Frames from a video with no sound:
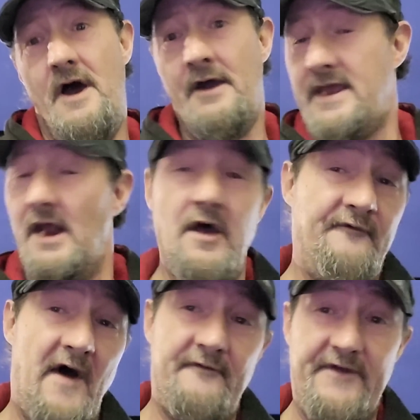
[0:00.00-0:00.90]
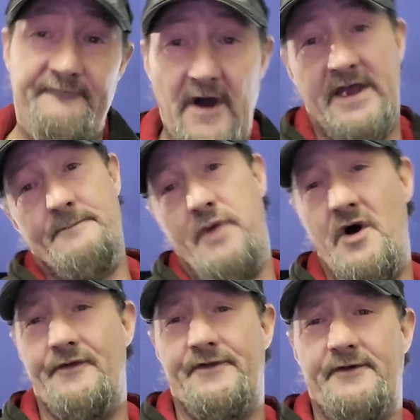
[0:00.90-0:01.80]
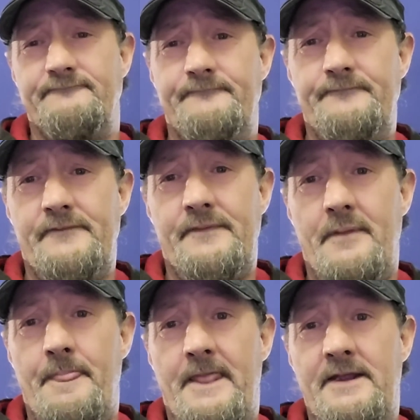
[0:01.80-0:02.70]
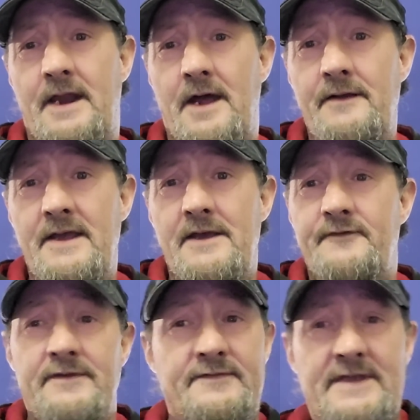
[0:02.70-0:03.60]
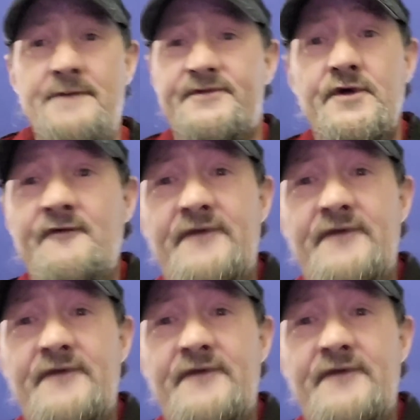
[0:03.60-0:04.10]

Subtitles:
and kill off half your fucking pond. You know, keeps doing